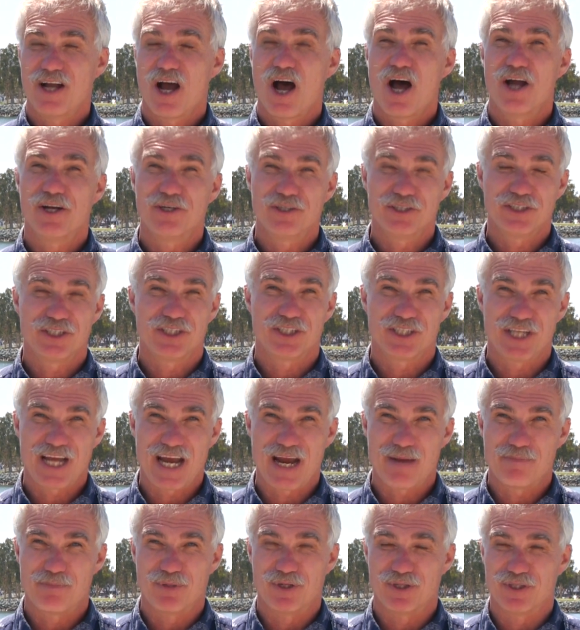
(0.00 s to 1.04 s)
hundreds of
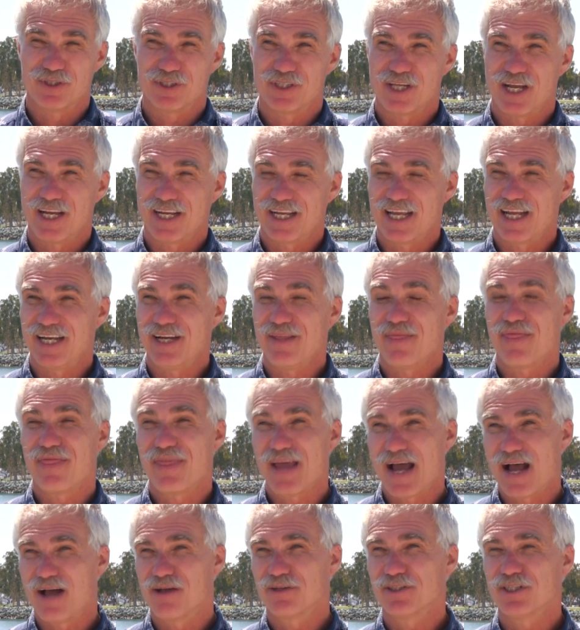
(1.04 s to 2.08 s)
samples and getting
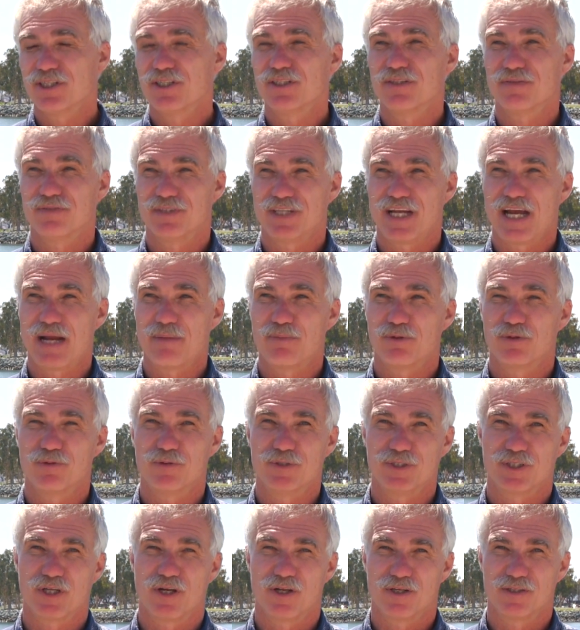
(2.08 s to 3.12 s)
thousands of sample
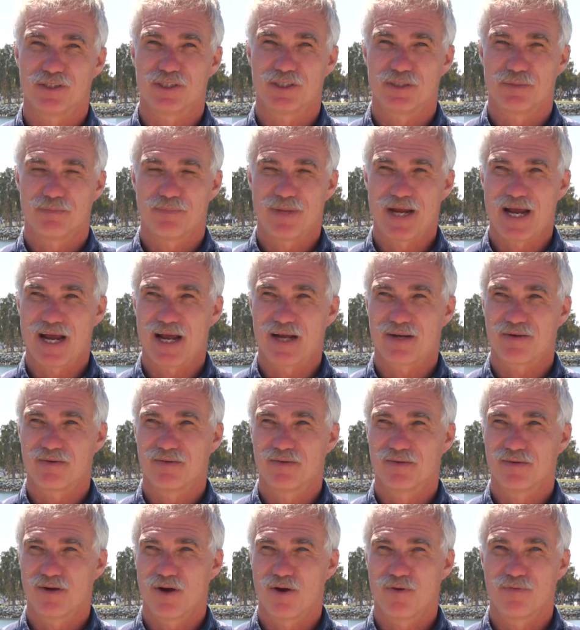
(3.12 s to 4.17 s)
results back
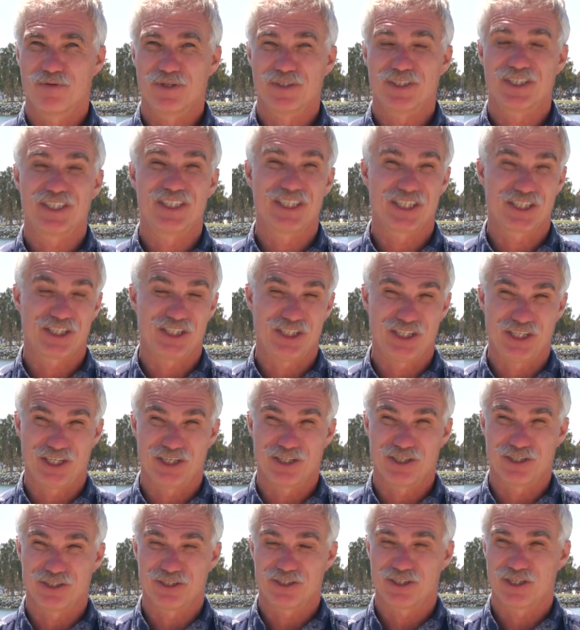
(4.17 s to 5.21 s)
over 6
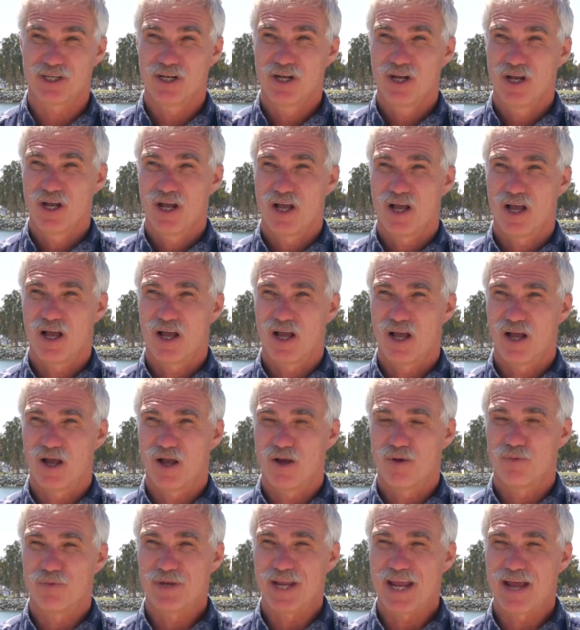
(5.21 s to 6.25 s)
years,
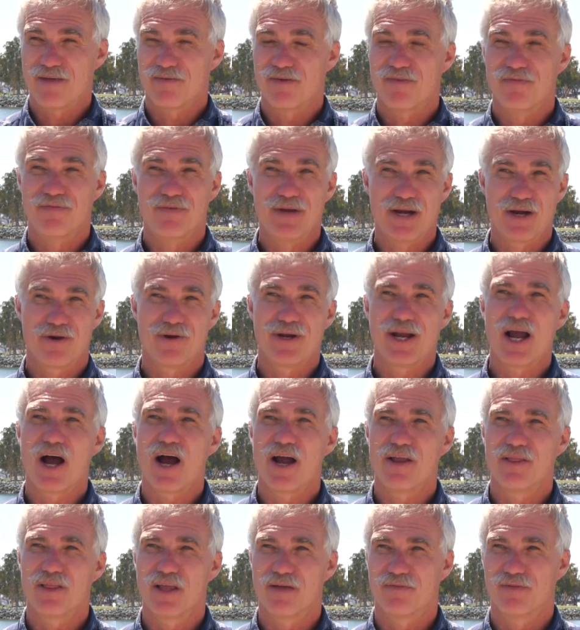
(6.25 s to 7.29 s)
we have a very
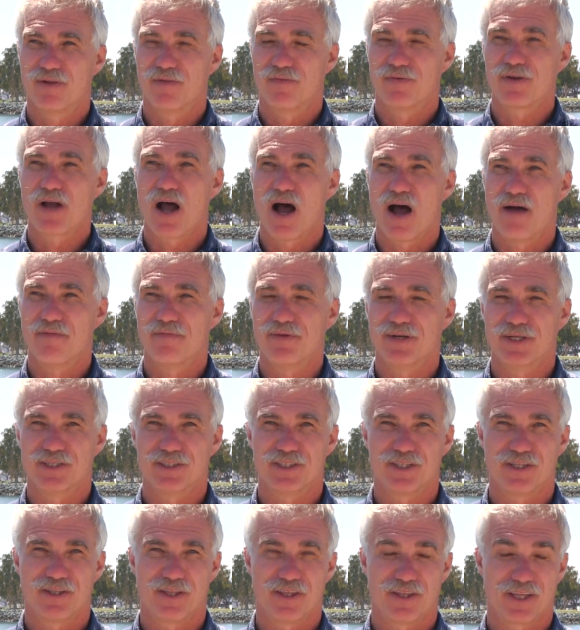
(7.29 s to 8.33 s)
high level of
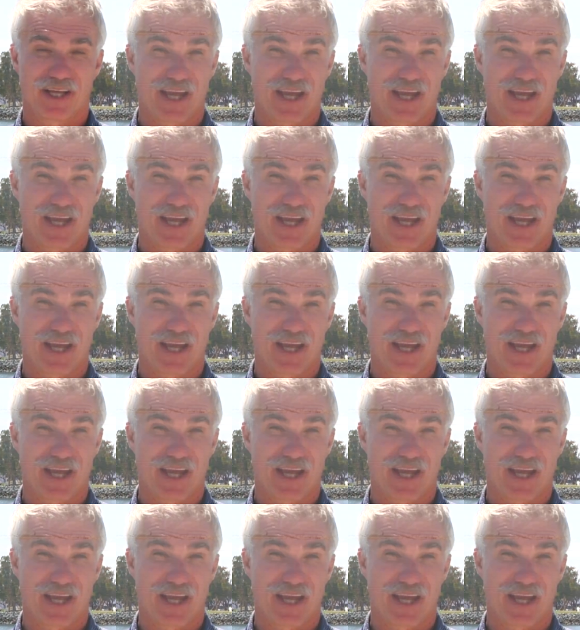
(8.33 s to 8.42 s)
confidence that